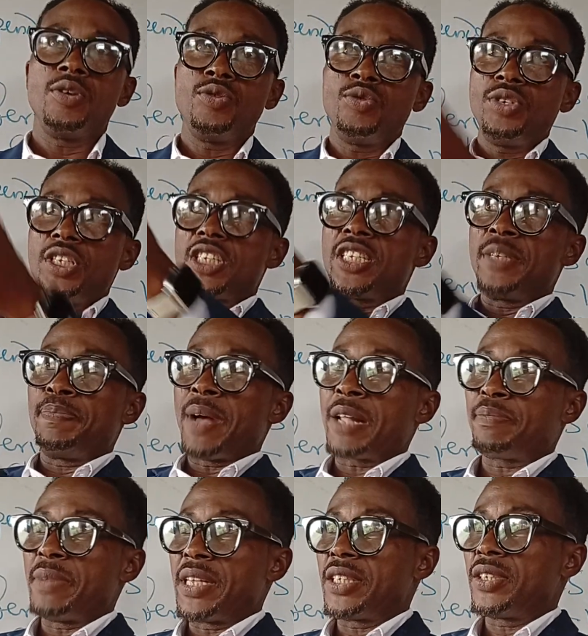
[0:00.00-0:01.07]
You this
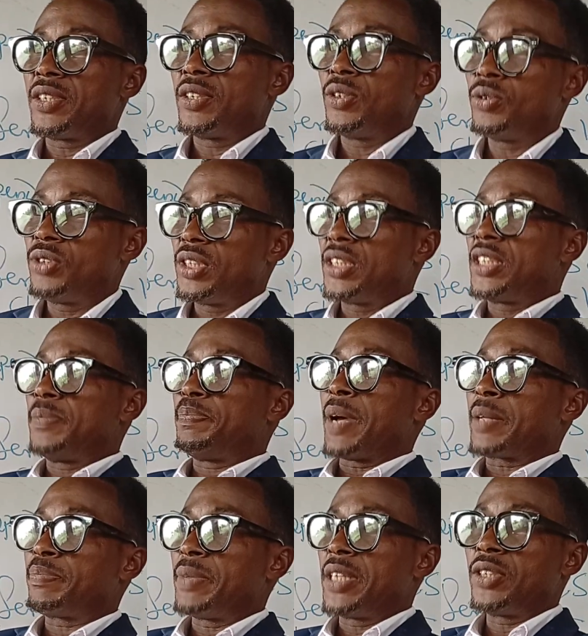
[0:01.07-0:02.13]
department, you this
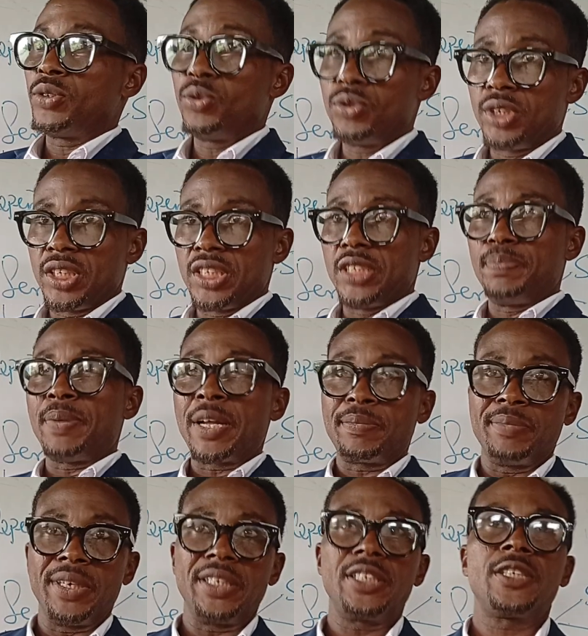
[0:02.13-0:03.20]
department, you this
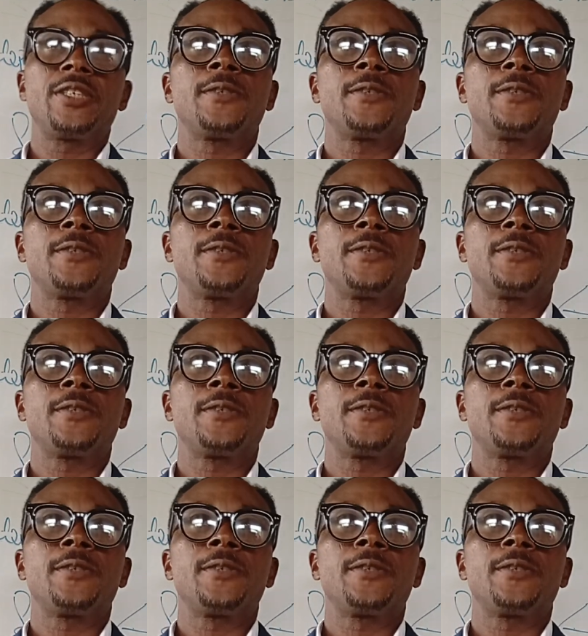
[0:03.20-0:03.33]
department.